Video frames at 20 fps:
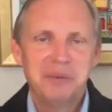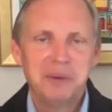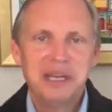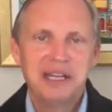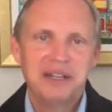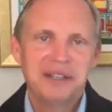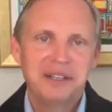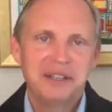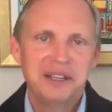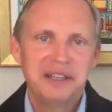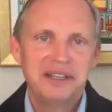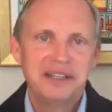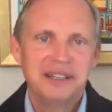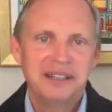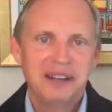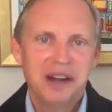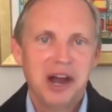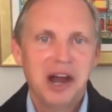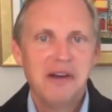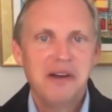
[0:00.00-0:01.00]
weekly
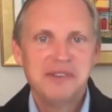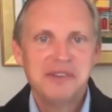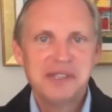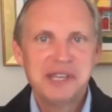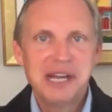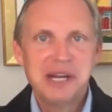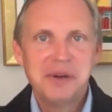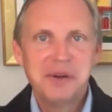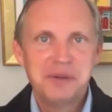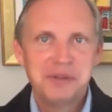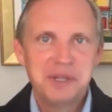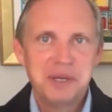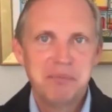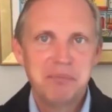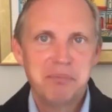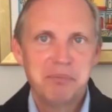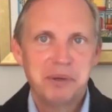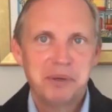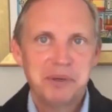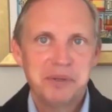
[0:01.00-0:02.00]
office hours
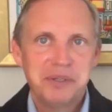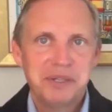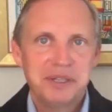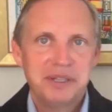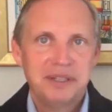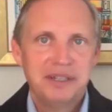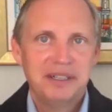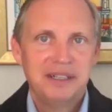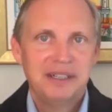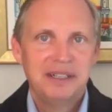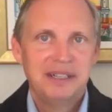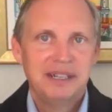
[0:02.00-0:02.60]
in person.